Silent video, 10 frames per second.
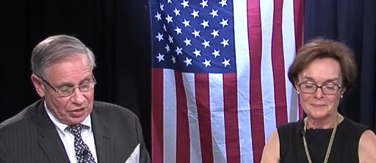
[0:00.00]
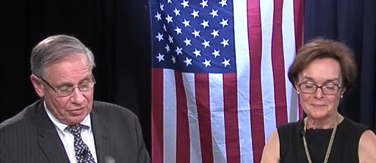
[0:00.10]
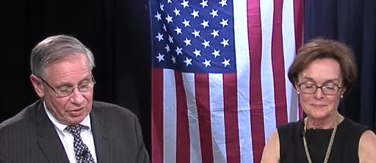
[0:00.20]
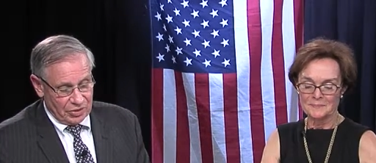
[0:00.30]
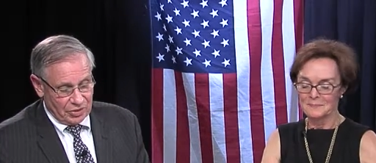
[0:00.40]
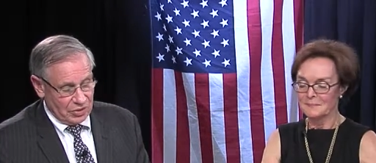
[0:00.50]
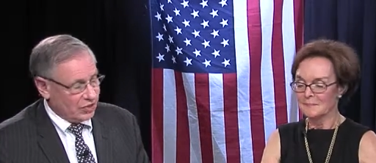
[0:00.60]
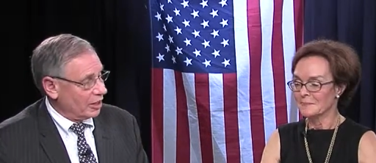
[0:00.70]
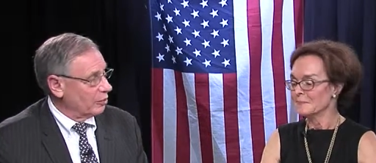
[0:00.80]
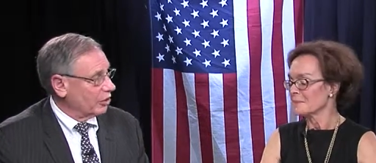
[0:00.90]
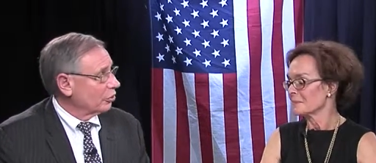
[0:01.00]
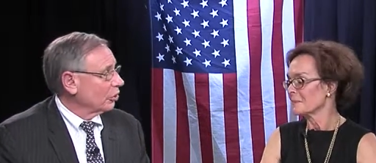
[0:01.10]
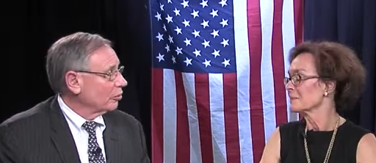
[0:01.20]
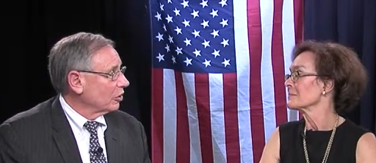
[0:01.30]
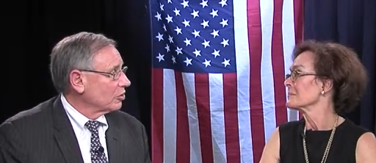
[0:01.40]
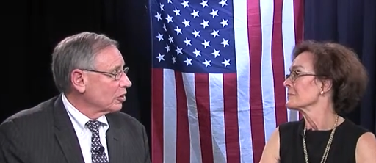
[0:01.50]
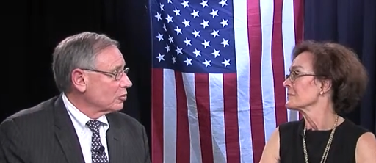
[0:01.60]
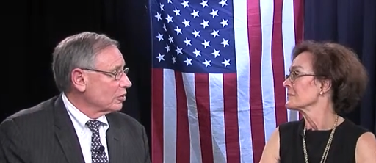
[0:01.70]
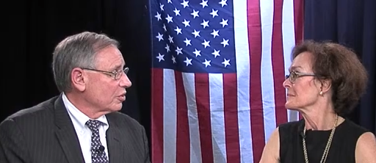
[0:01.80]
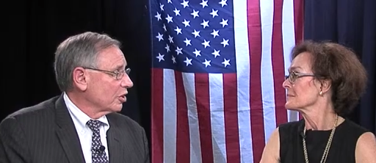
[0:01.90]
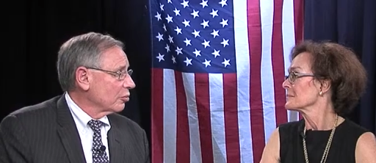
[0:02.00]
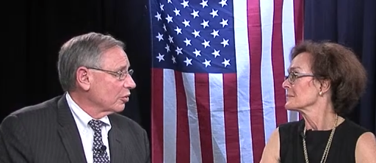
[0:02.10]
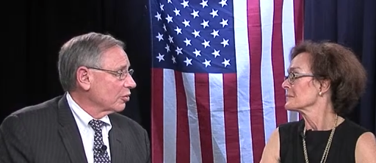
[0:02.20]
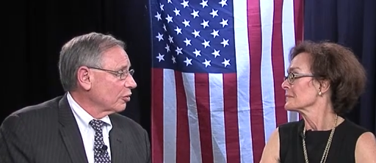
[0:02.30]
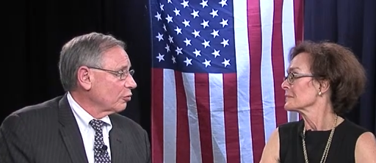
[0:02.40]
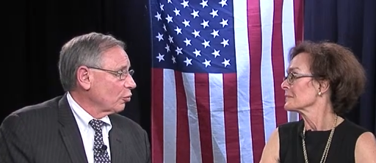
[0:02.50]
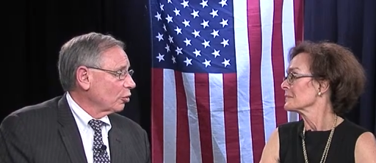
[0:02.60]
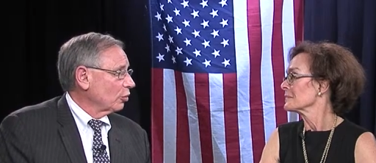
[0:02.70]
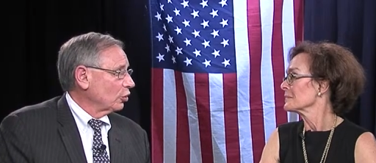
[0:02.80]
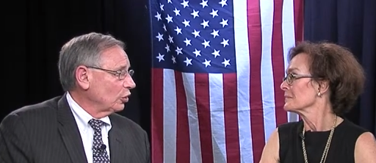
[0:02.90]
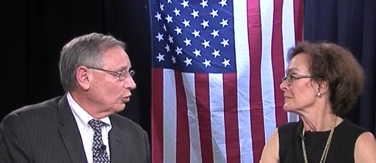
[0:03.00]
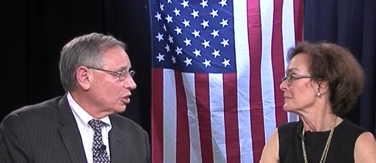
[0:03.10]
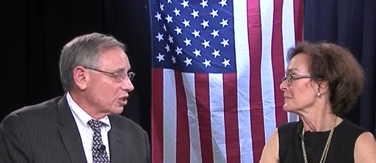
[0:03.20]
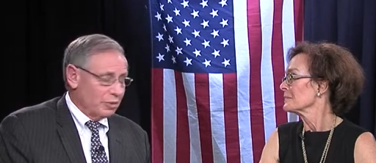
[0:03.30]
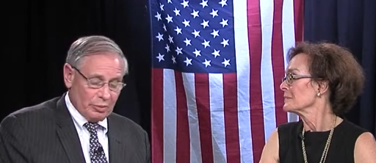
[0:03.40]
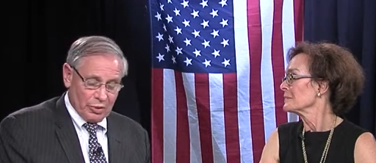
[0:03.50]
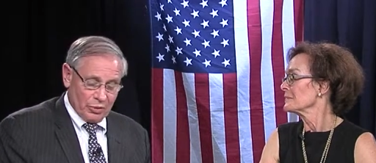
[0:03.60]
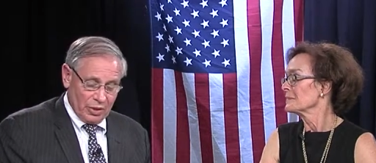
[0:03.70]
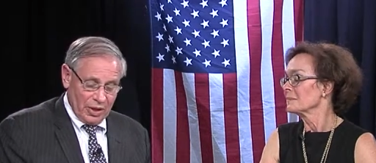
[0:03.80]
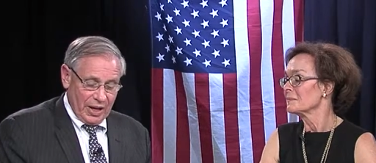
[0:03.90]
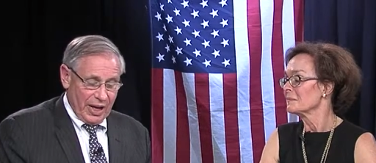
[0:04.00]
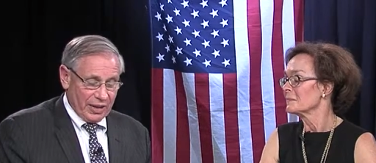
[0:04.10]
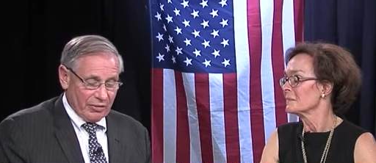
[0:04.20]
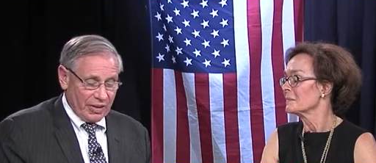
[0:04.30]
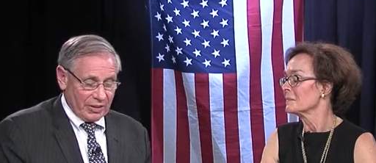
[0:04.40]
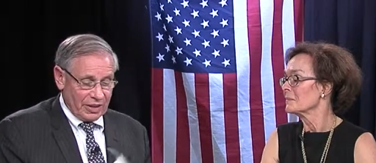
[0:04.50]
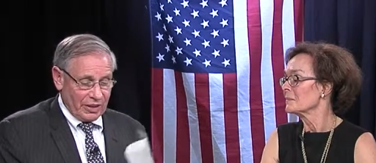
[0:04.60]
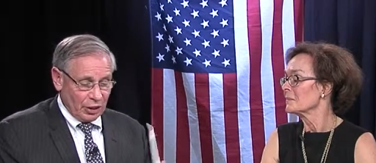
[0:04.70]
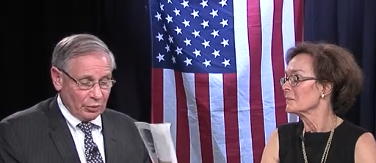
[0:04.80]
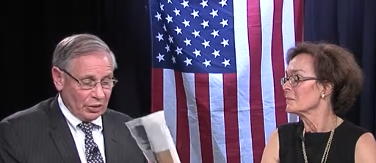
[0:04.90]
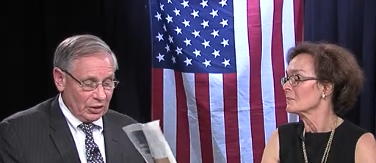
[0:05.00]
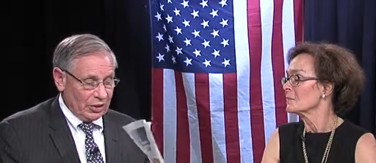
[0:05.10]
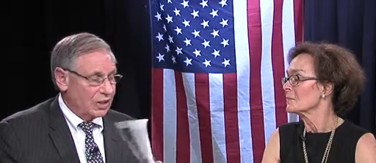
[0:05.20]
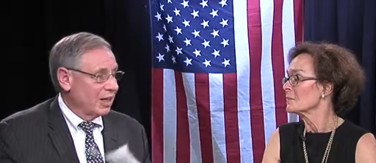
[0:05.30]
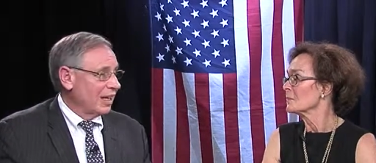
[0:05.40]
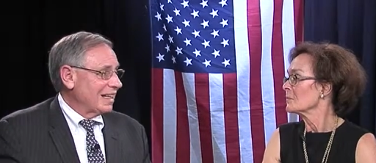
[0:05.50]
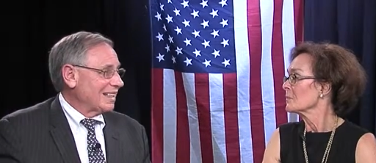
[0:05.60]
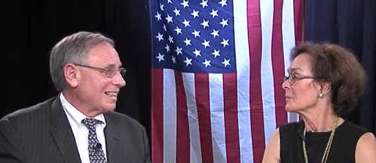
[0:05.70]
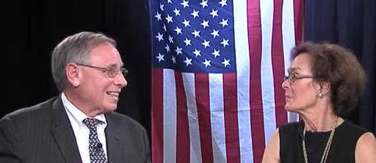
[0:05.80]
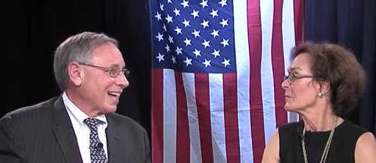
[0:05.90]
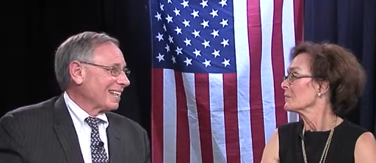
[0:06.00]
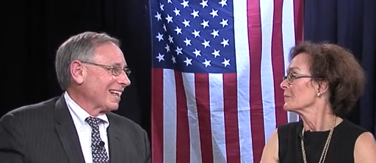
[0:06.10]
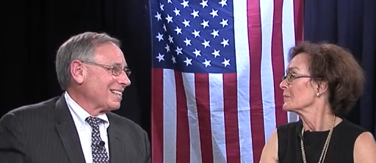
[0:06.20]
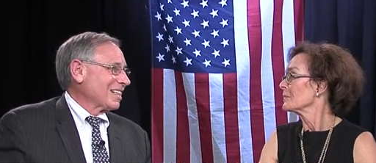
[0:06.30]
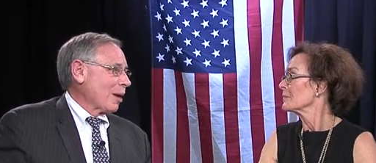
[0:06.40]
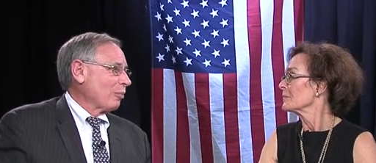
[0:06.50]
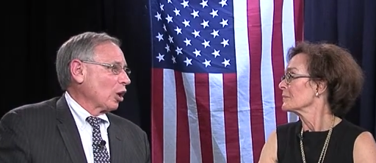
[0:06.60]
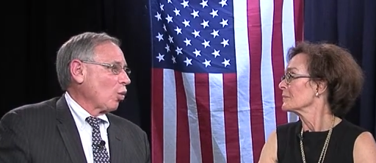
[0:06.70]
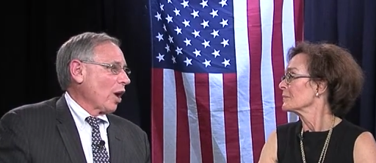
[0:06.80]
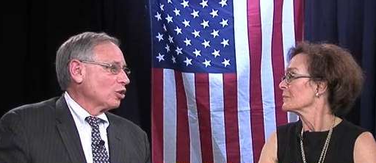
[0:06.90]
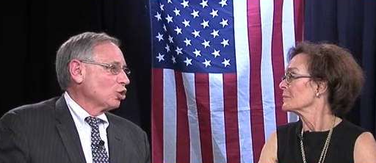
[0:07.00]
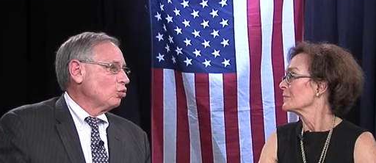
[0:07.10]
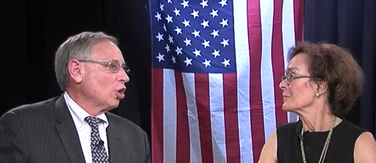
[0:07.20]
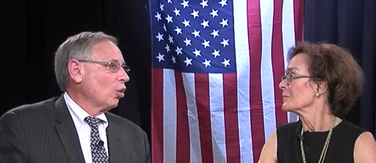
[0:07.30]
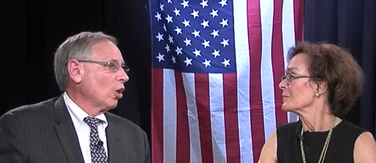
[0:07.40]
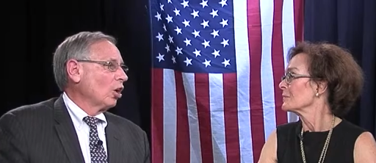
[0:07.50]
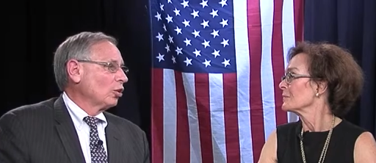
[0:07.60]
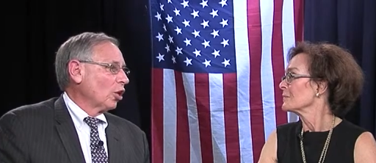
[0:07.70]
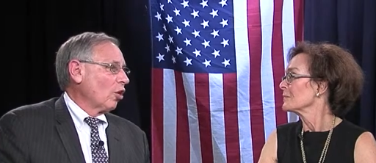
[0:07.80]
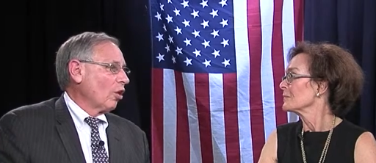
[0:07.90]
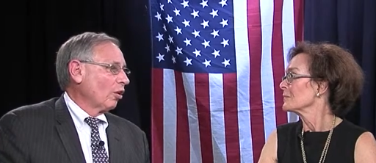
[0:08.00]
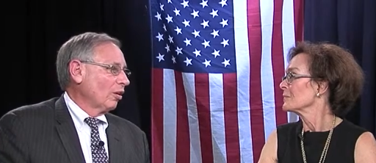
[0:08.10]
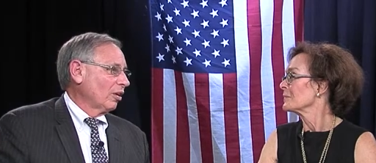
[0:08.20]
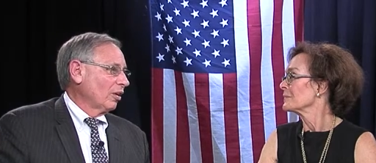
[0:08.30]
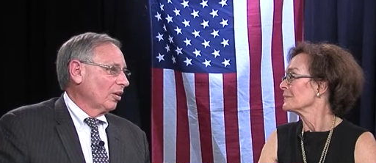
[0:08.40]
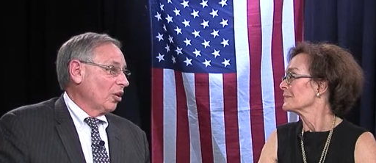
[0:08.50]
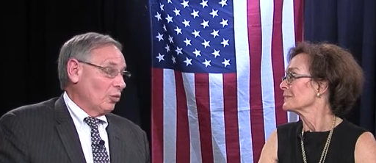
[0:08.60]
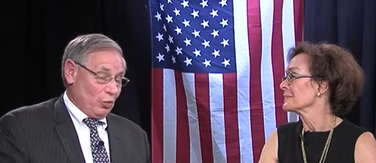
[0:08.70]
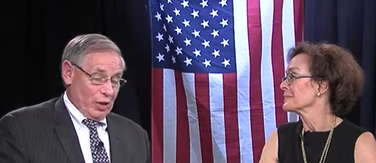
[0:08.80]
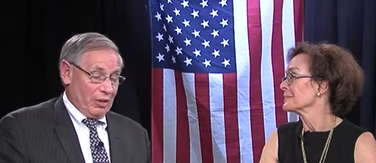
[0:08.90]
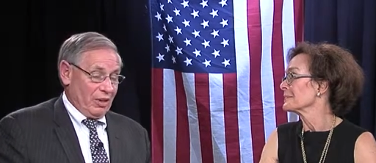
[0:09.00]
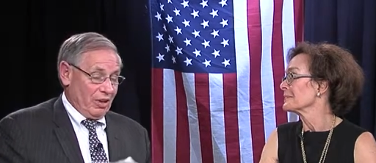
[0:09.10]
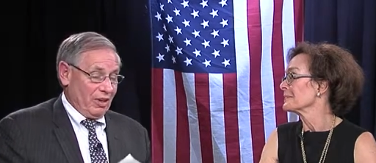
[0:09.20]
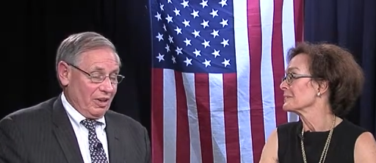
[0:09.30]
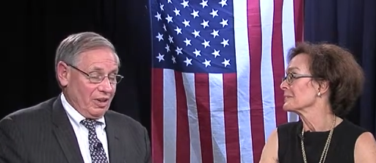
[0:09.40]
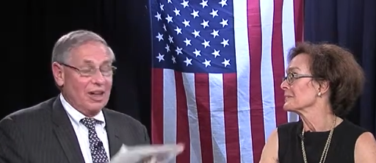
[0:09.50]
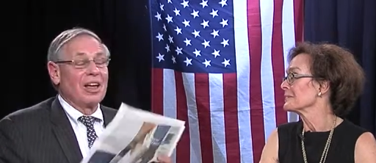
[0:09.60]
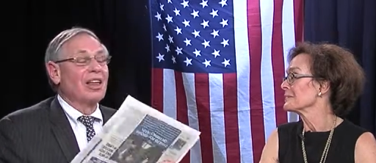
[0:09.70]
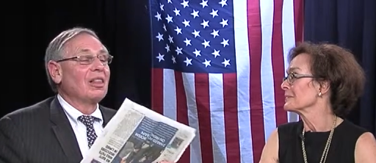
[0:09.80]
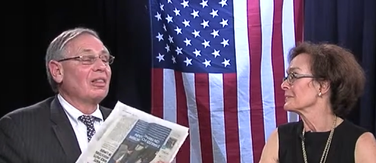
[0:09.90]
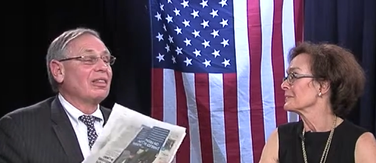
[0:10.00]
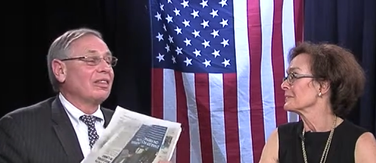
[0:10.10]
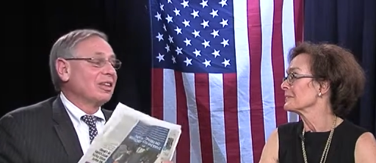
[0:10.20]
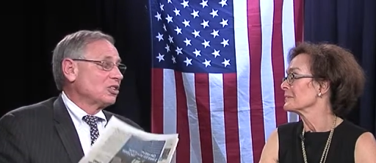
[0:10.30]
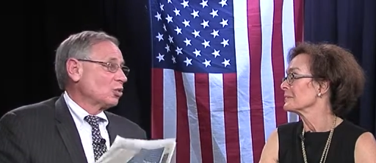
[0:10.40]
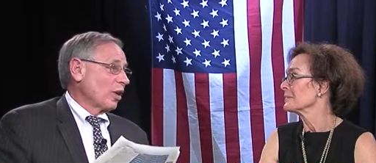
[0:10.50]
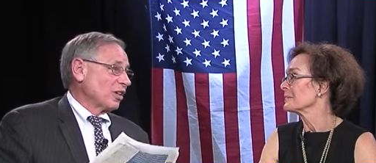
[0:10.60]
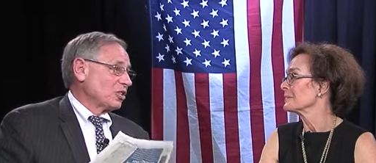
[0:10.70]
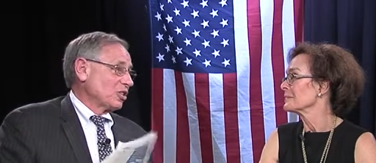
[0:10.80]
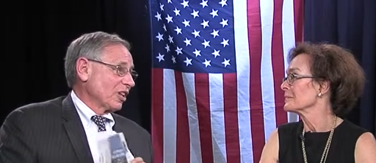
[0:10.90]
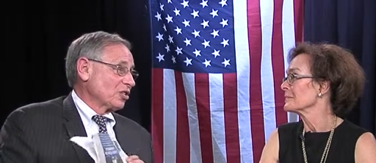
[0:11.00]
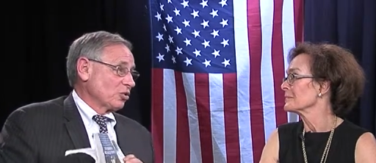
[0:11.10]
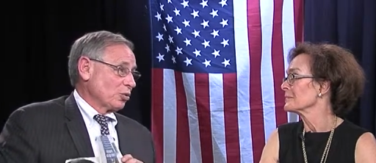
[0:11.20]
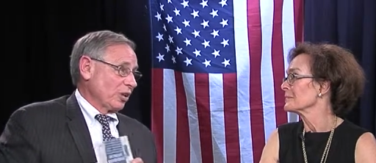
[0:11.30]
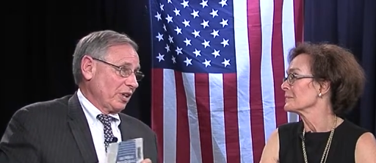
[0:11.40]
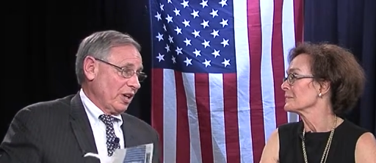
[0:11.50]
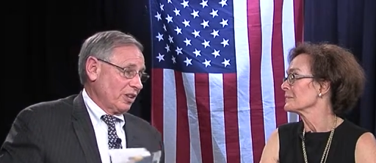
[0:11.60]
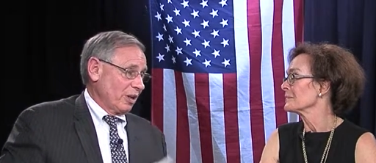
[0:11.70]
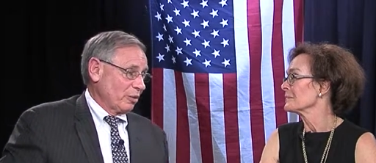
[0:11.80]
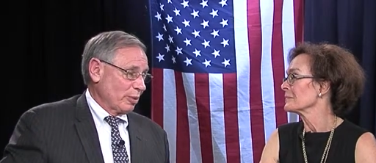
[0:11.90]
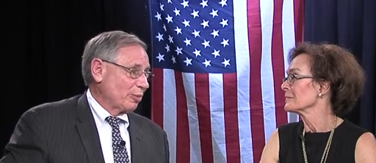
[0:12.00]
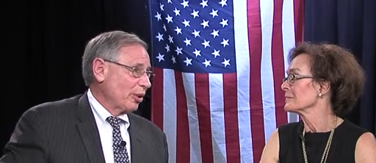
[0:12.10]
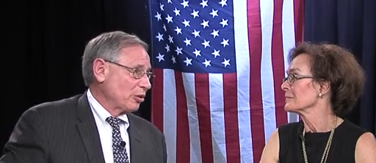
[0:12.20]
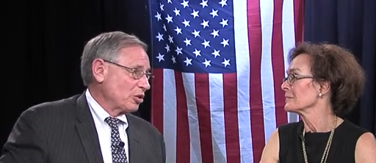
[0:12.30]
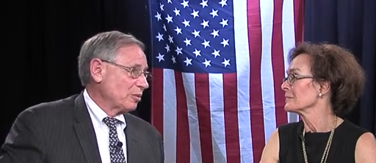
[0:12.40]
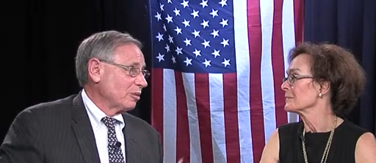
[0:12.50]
Speaker 1: of its settlement agreement in terms of the number of affordable units to be built, and the fact that Hillary Clinton did not get Chappaqua to go along with the 26 or 28 that were proposed to